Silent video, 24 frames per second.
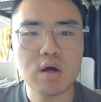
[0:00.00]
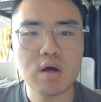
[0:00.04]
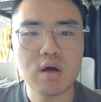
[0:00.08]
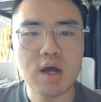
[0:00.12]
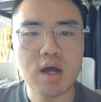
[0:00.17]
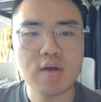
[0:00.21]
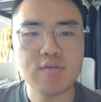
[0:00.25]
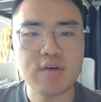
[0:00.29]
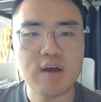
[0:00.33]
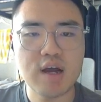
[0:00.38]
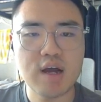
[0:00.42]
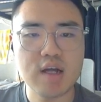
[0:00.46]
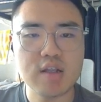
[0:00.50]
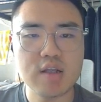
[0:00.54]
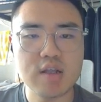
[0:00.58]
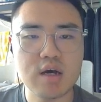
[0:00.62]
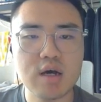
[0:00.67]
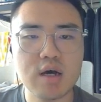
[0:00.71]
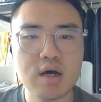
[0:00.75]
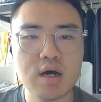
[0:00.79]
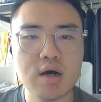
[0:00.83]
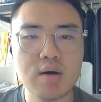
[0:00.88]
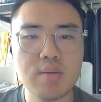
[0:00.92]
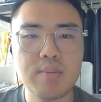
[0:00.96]
have had
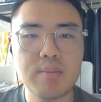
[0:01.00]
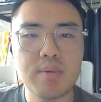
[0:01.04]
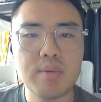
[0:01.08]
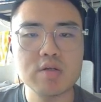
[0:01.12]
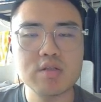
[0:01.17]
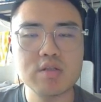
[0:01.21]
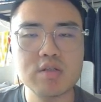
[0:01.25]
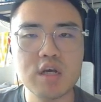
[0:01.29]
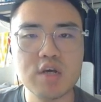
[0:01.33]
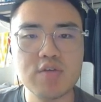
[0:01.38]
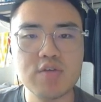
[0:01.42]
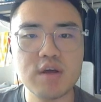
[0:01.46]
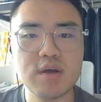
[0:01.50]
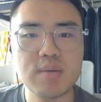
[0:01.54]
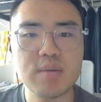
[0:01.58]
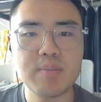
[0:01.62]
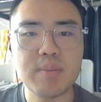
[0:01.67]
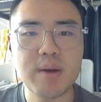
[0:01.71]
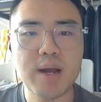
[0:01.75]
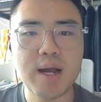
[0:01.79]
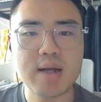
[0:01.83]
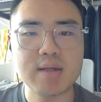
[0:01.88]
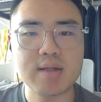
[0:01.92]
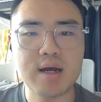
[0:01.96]
a positive
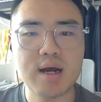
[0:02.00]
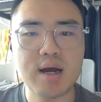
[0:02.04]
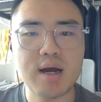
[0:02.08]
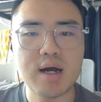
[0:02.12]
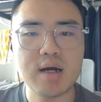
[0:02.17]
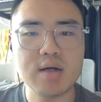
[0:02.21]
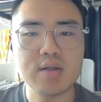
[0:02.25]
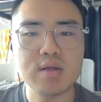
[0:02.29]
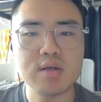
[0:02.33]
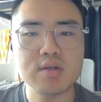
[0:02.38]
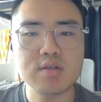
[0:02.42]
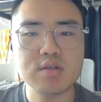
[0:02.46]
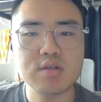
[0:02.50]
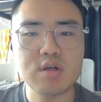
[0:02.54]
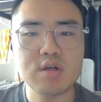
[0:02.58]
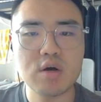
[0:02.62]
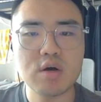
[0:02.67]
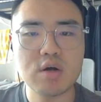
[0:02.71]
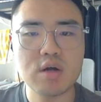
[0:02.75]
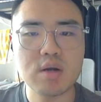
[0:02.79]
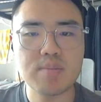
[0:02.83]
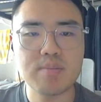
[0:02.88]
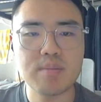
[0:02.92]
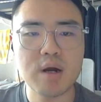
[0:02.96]
impact on the
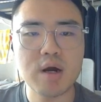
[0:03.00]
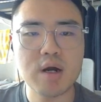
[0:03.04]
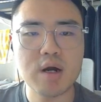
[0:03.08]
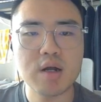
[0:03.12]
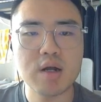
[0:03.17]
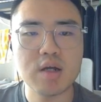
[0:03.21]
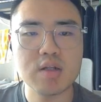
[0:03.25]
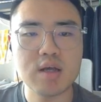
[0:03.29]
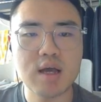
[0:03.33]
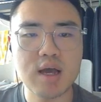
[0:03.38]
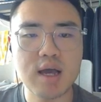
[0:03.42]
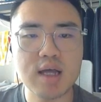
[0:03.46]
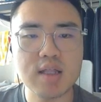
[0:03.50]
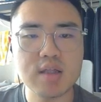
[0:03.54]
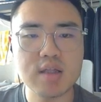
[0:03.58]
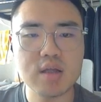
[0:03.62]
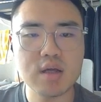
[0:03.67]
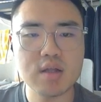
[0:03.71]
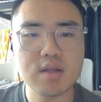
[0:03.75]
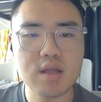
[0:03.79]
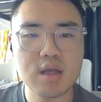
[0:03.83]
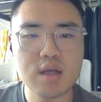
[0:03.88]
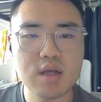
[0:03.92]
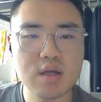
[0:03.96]
stock market, and
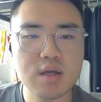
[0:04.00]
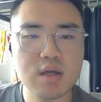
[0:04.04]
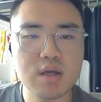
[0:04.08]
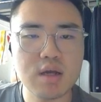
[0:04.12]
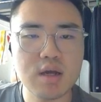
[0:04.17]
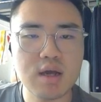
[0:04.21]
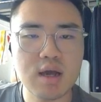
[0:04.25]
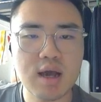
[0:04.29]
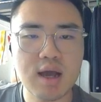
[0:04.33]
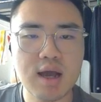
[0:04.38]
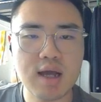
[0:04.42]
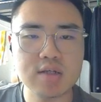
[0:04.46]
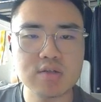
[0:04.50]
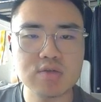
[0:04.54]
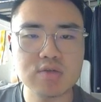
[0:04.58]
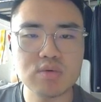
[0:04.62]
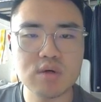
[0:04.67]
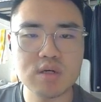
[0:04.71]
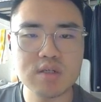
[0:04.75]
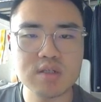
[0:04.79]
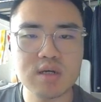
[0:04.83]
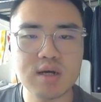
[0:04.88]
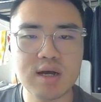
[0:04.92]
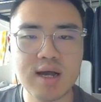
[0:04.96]
the Nikkei has
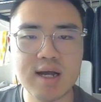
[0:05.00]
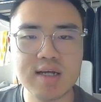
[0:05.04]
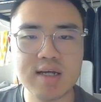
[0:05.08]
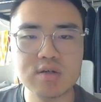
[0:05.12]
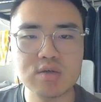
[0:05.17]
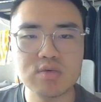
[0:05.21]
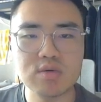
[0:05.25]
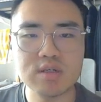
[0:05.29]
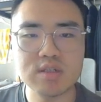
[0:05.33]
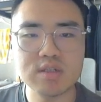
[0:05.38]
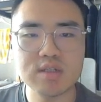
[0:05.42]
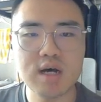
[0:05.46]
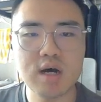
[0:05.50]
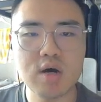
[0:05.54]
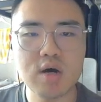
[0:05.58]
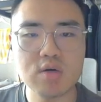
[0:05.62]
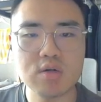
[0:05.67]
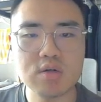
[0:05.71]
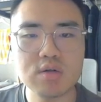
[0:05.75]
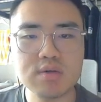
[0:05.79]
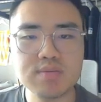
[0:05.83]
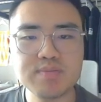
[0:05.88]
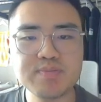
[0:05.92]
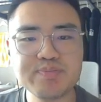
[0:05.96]
risen as a
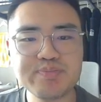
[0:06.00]
result.